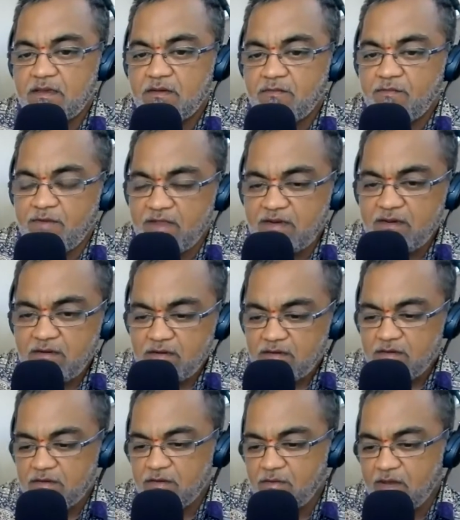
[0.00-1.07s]
when
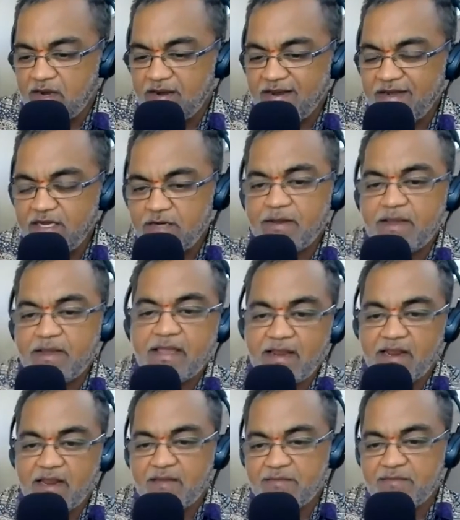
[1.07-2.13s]
you are hit by a
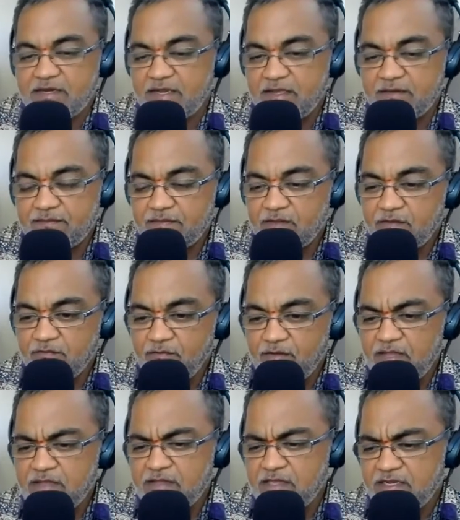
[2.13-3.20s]
calamity,
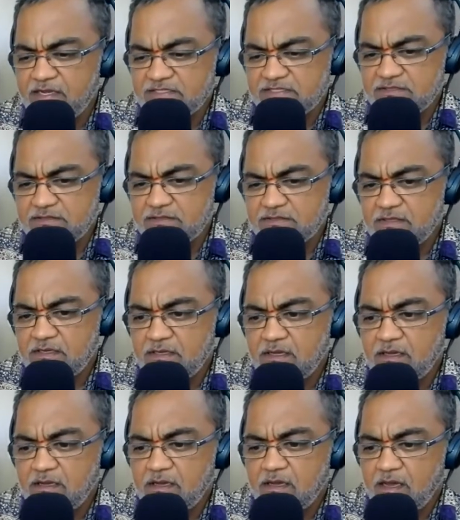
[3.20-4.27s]
when there is
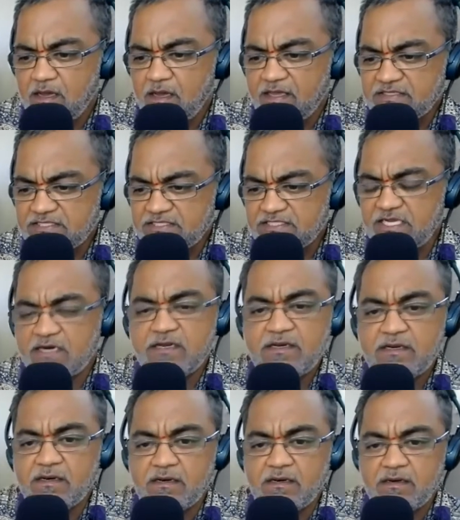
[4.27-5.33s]
a
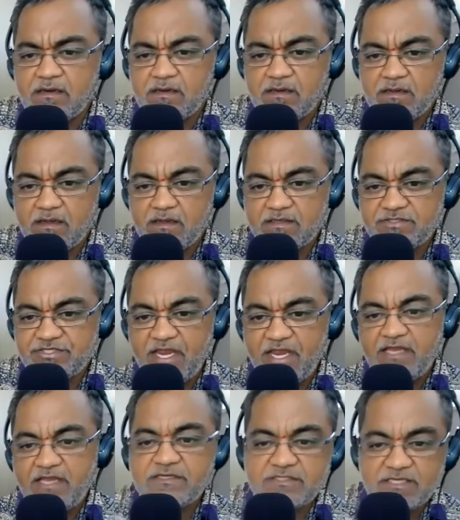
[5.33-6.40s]
sudden
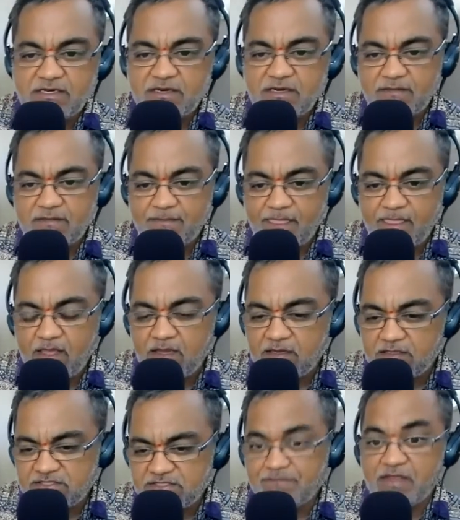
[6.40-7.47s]
change in
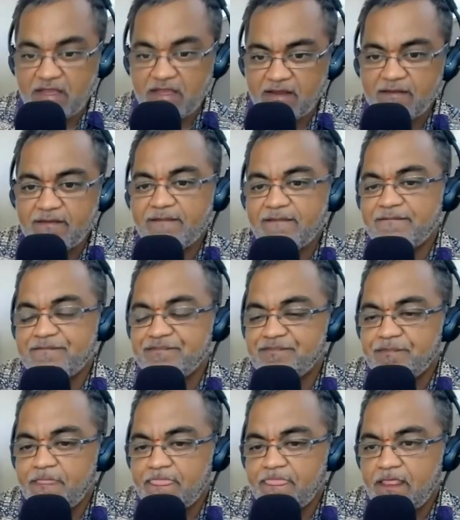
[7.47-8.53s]
something,
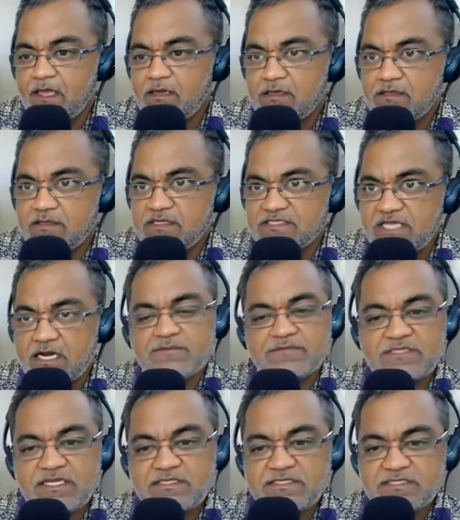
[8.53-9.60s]
the
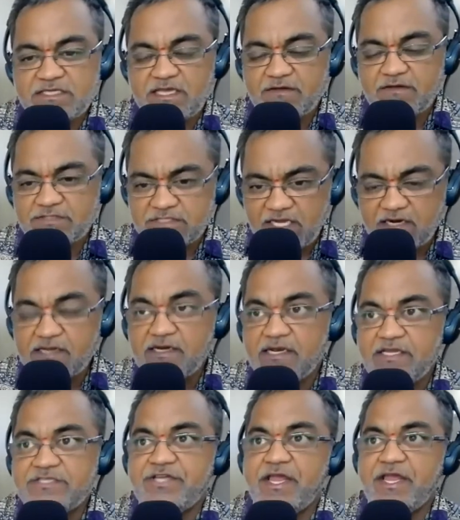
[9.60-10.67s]
circumstances have
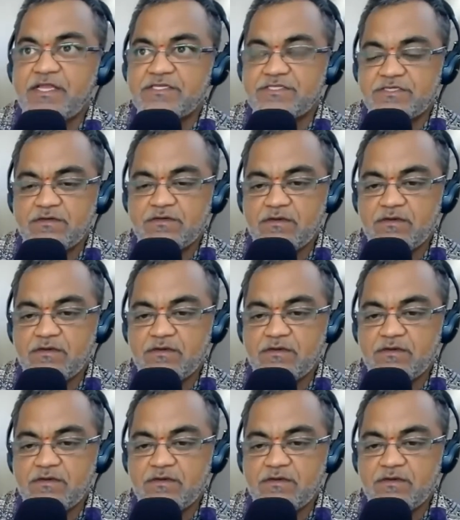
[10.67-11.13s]
suddenly changed